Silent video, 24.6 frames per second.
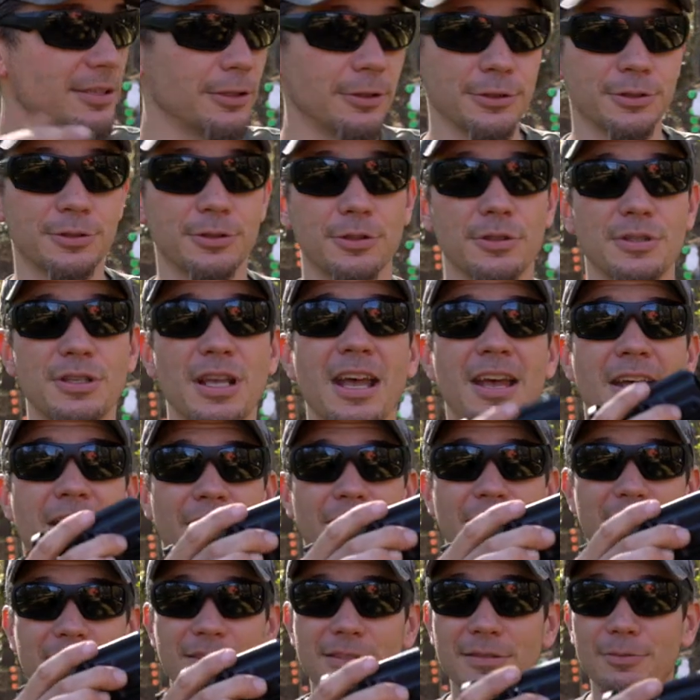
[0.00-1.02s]
holsters.
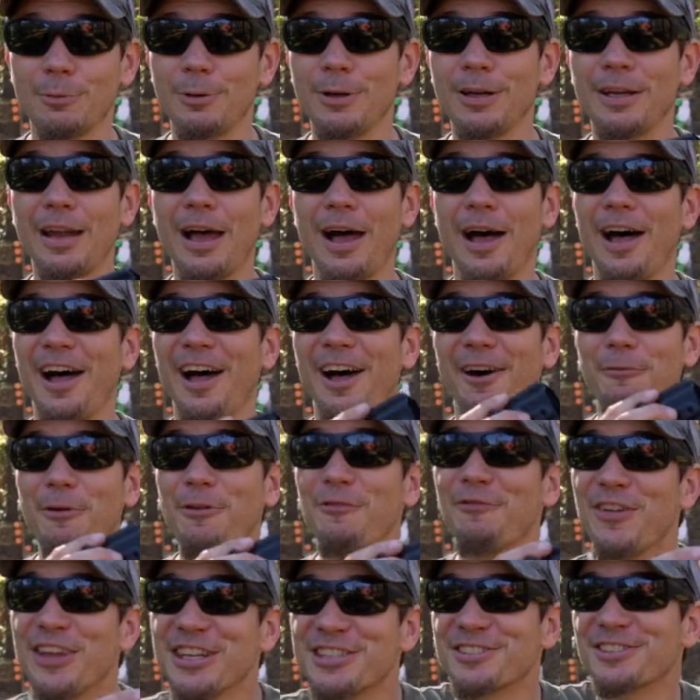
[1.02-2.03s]
This one, we
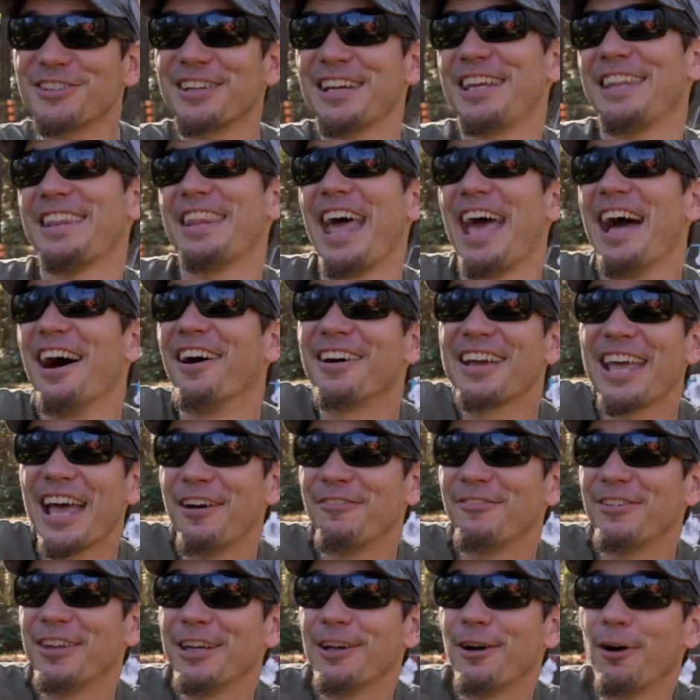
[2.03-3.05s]
featured it in the
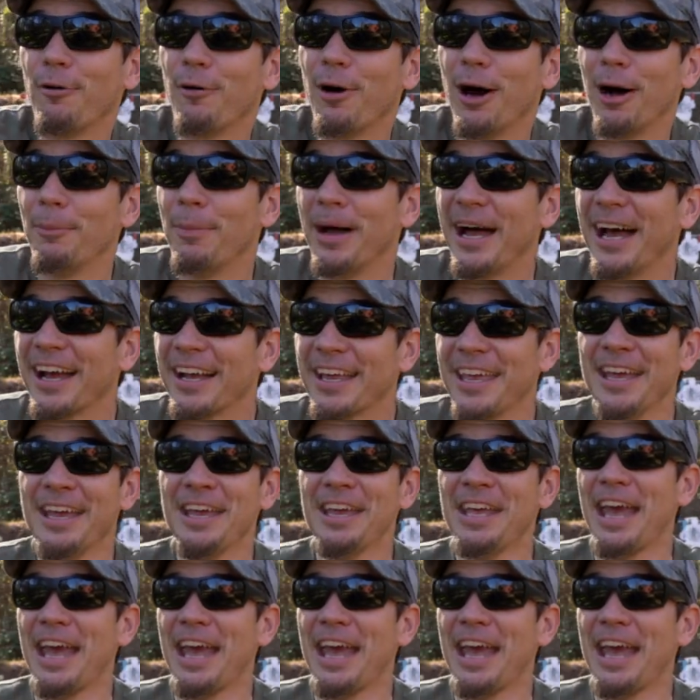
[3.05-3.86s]
Hellcat video a while back.